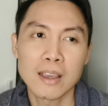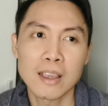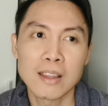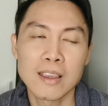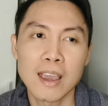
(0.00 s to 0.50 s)

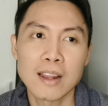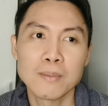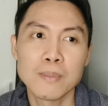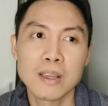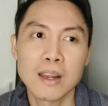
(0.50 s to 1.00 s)
it can
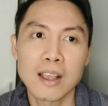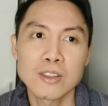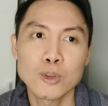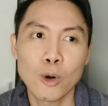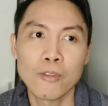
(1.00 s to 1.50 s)
be like
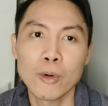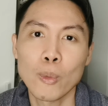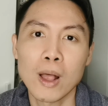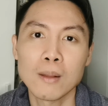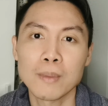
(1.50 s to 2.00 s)
so
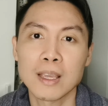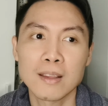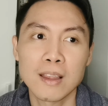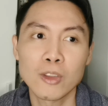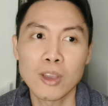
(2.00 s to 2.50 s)

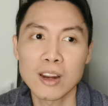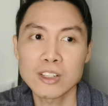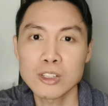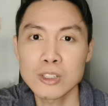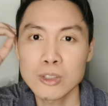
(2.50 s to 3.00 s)
overwhelming that you cannot
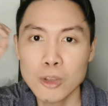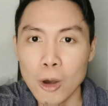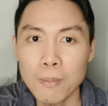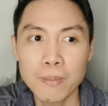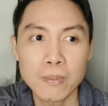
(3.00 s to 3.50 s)

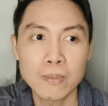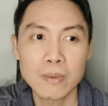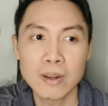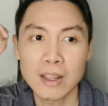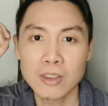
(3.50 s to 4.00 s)
stop
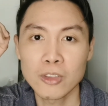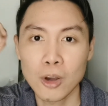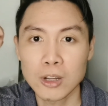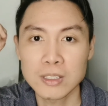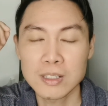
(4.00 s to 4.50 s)
that
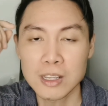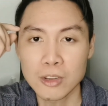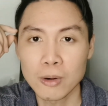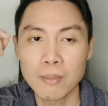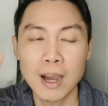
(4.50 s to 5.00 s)
thought in
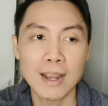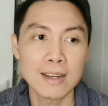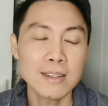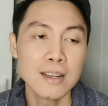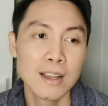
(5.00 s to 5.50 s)
your
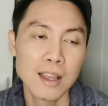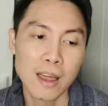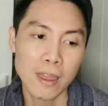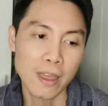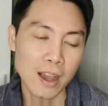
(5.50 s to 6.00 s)
mind.
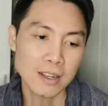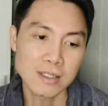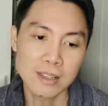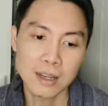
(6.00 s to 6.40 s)
That